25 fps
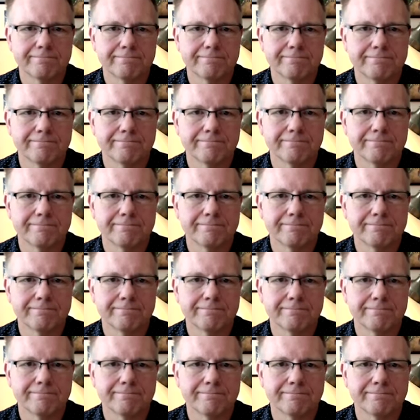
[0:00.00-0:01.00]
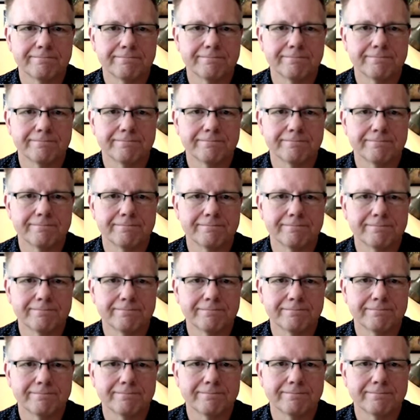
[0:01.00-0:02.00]

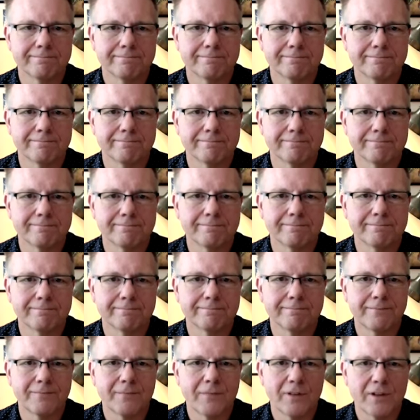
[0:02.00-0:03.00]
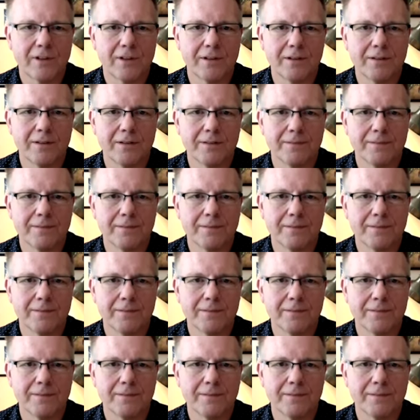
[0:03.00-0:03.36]
[no speech]